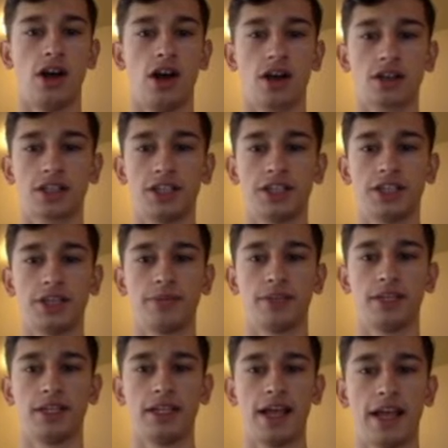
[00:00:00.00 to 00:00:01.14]

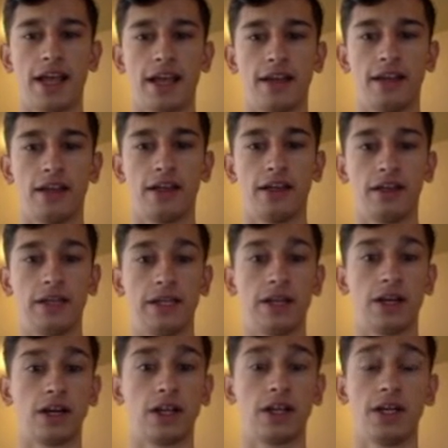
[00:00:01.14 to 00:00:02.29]
Oxlade-Chamberlain and
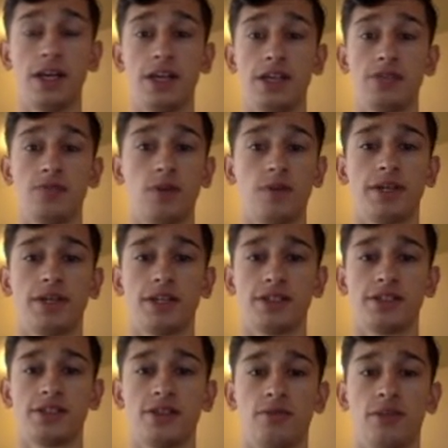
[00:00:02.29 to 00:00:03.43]
Lingard is one,
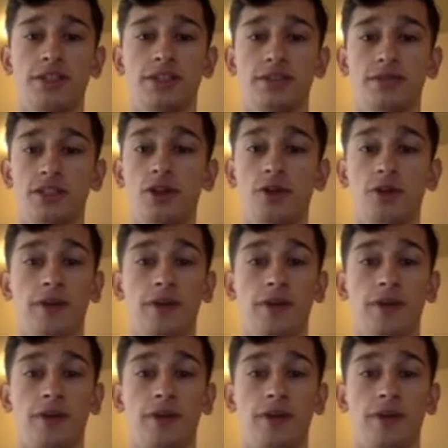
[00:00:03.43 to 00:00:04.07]
because they're relatively lower